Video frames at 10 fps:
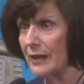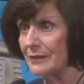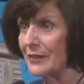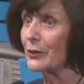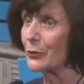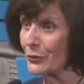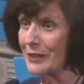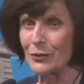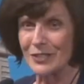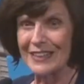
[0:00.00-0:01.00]
Now, that girl
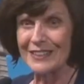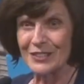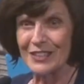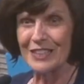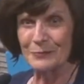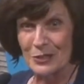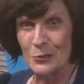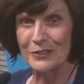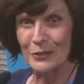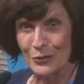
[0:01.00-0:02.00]
now is 19, going to be
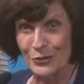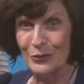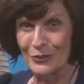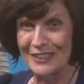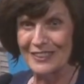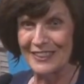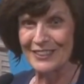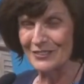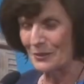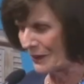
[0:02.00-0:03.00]
20 years old at the
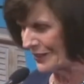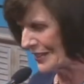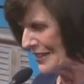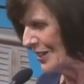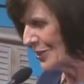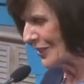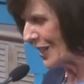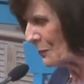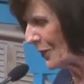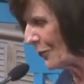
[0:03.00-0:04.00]
end of the month. So
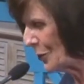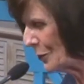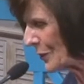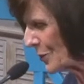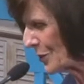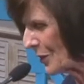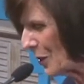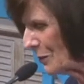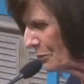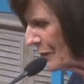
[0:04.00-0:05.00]
that's been a few years ago.